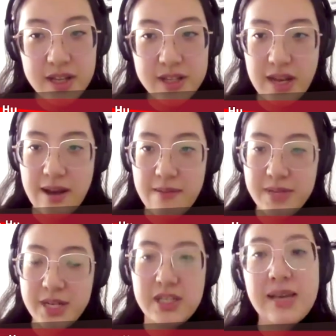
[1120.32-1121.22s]
um,
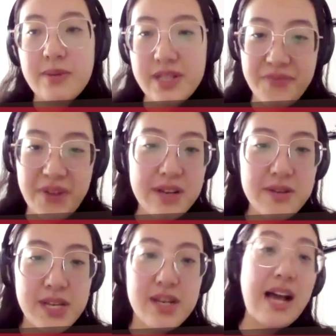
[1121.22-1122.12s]
such as labels and
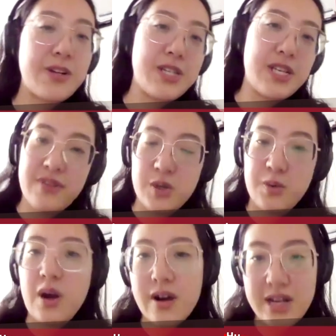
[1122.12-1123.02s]
venues, and not just
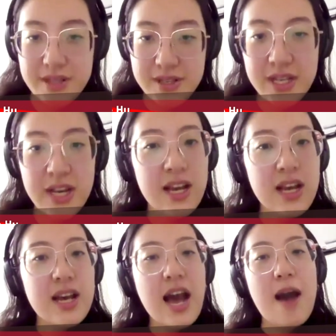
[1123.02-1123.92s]
individual artists?
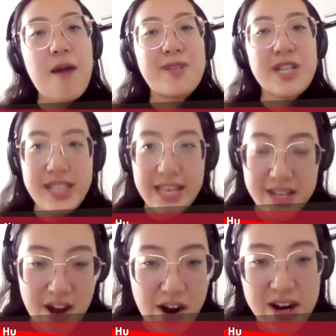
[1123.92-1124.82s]
Um, just like
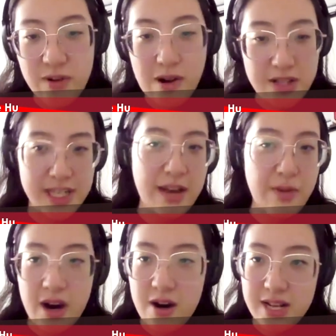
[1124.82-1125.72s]
the narrative around
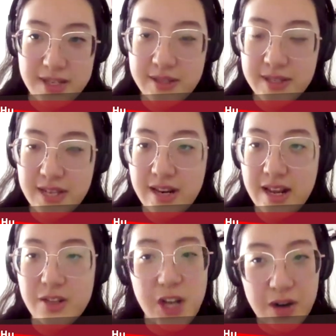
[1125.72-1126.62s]
DIY artists in,
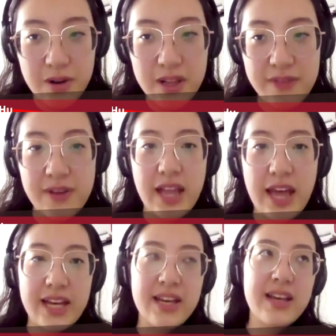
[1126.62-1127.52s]
in general, I feel
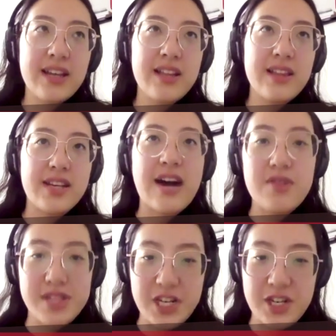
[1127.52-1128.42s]
like the
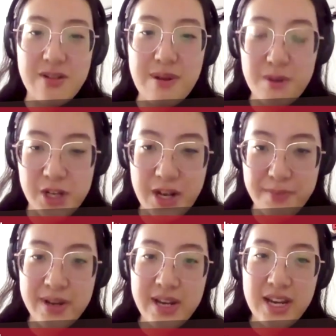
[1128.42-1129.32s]
conversation around
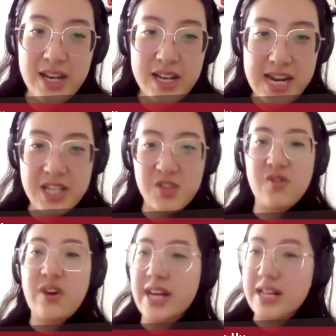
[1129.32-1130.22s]
membership tends to
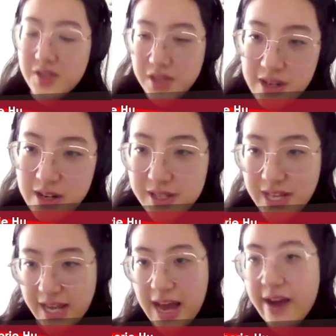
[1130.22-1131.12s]
be very insular. It's
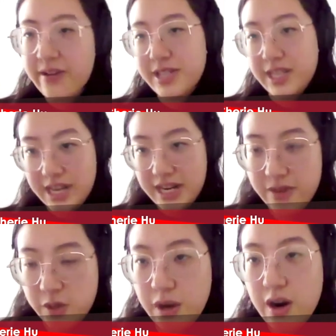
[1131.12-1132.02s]
like, how does this
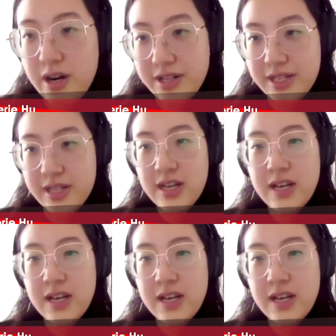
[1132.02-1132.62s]
individual artist